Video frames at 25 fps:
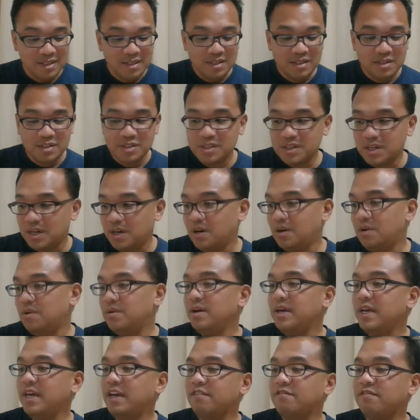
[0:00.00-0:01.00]
So
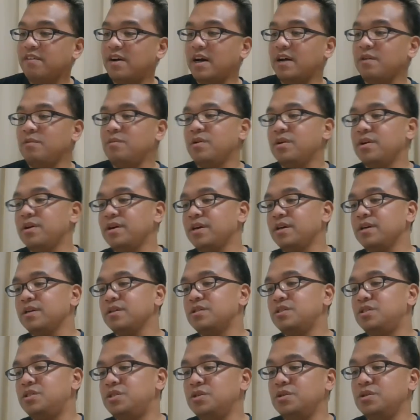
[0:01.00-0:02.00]
if I were
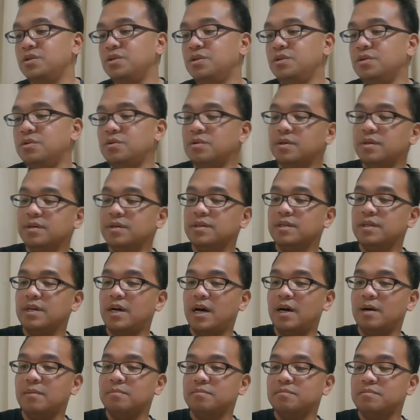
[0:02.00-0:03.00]
to
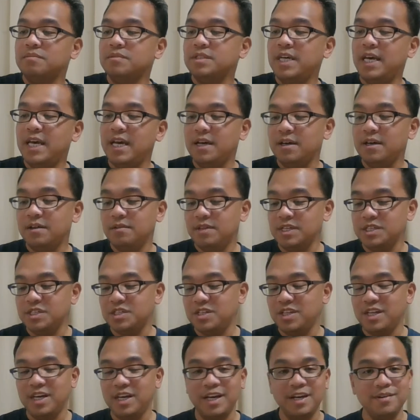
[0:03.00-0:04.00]
take this
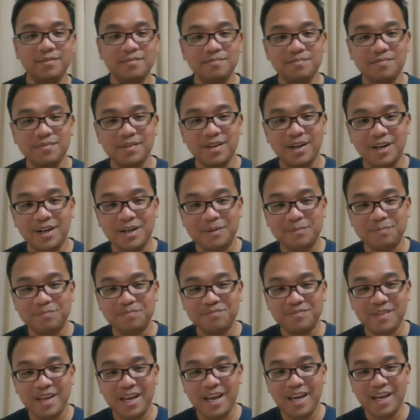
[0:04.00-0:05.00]
thing,
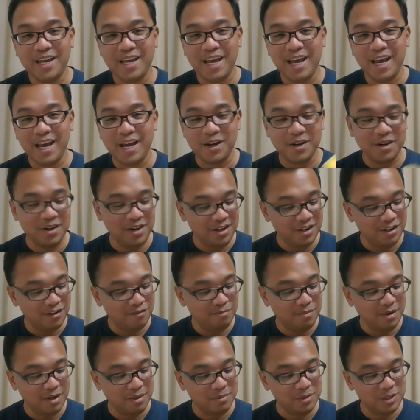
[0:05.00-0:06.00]
a can of
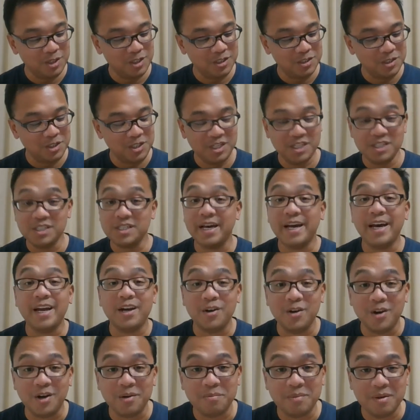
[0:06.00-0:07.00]
Parmesan cheese, I had it
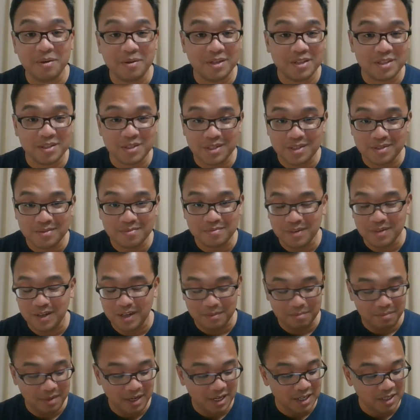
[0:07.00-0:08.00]
on me because
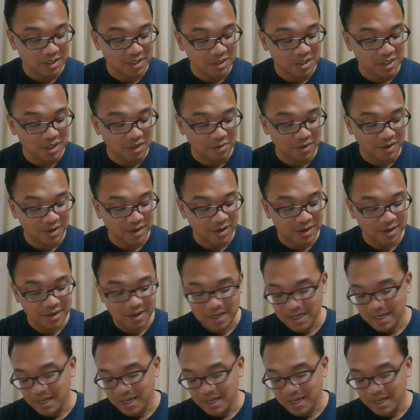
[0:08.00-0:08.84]
I'm eating dinner and all,